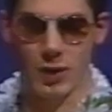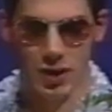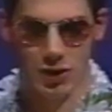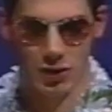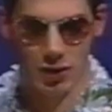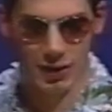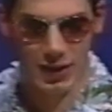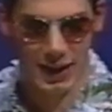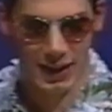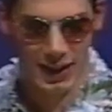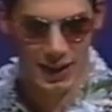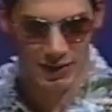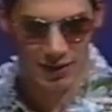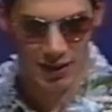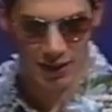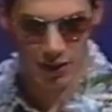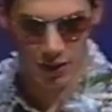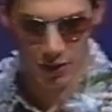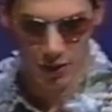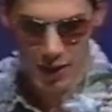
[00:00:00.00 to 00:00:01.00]
What do they like
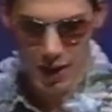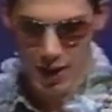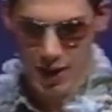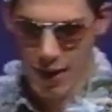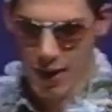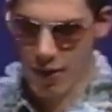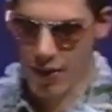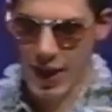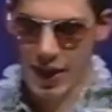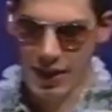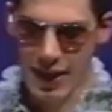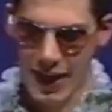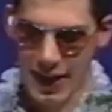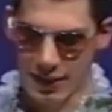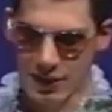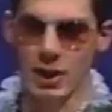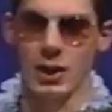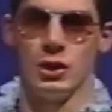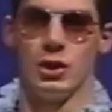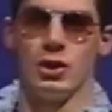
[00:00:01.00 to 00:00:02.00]
to do? They
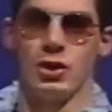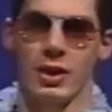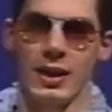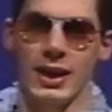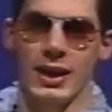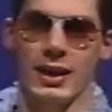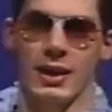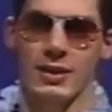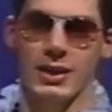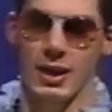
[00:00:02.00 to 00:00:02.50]
like to drink.